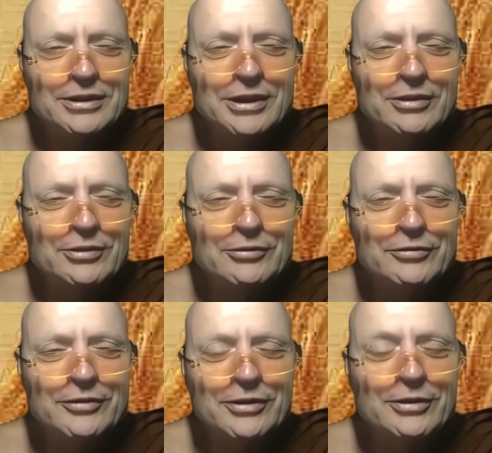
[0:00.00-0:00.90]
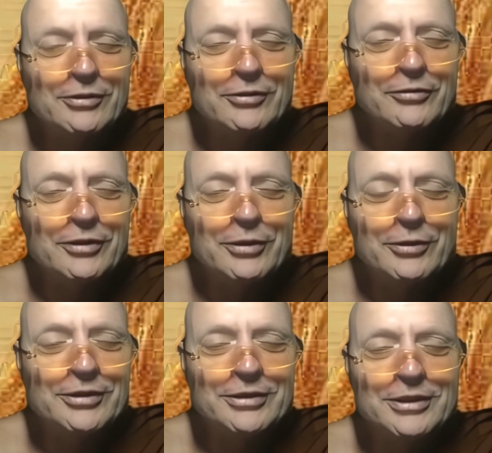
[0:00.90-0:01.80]
get on your you know your
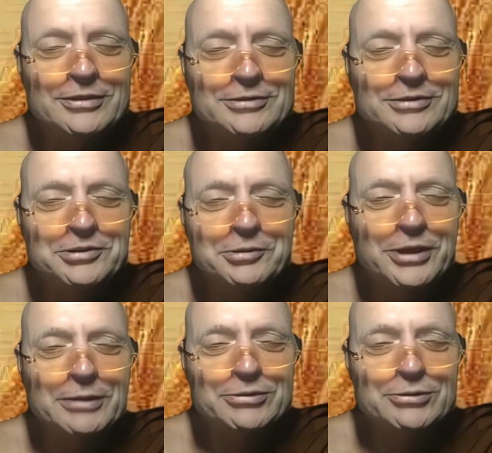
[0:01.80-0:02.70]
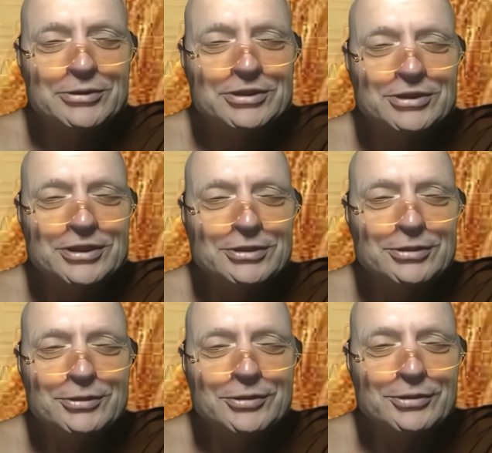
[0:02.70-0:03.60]
phone and, and just look up Sutta
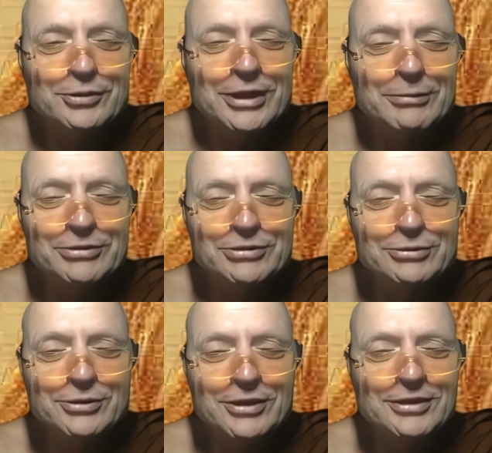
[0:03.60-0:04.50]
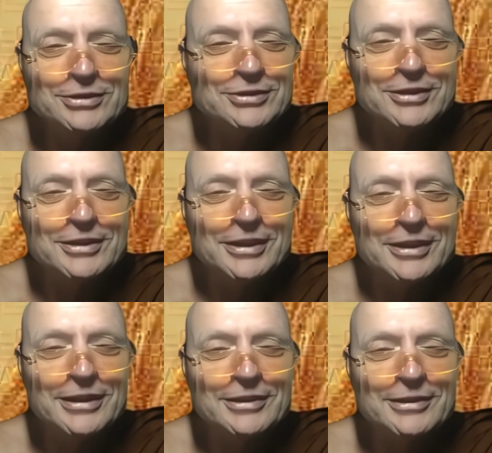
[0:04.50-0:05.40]
Central and look up a sutta just like
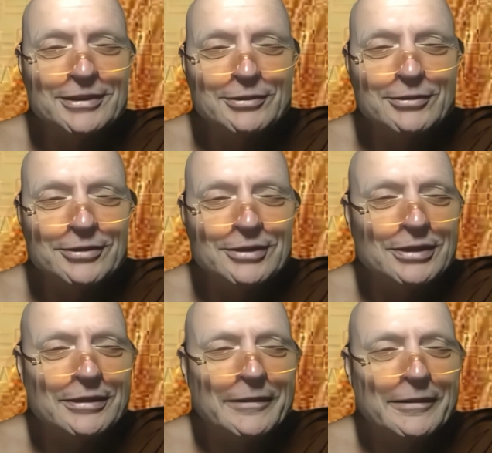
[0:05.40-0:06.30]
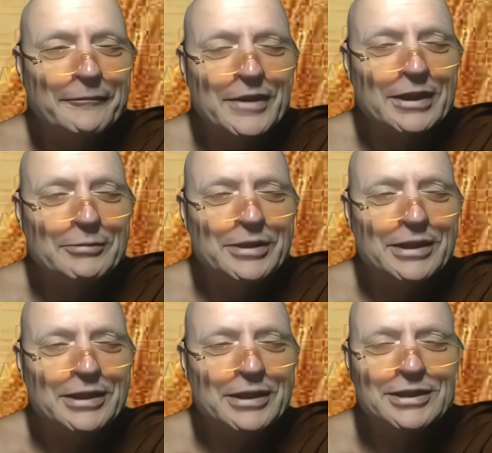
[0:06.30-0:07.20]
that, you know, on I mean
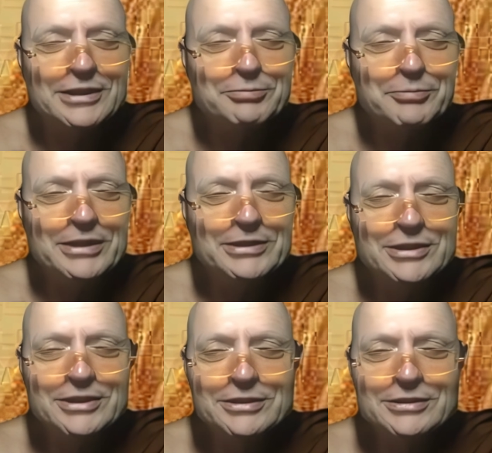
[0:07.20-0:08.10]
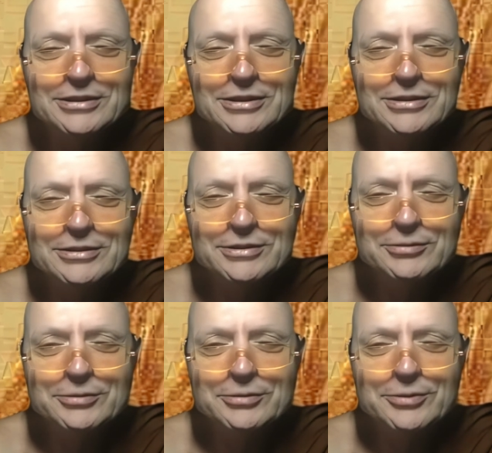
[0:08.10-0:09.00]
that's that's magic, isn't it?
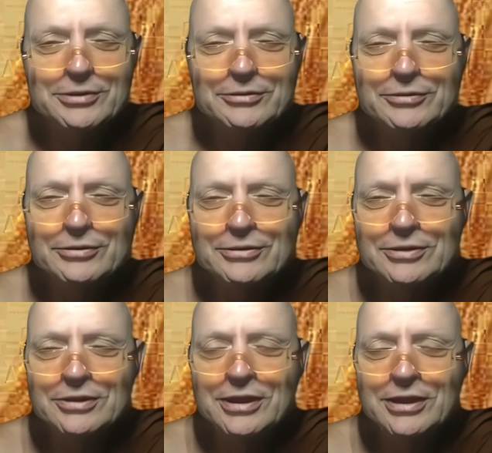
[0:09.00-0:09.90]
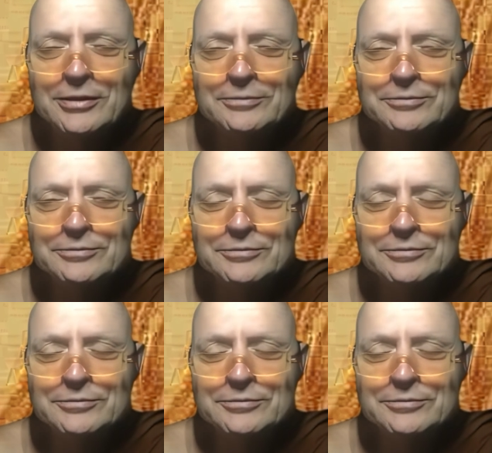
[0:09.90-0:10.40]
It's, it's wonderful. Um,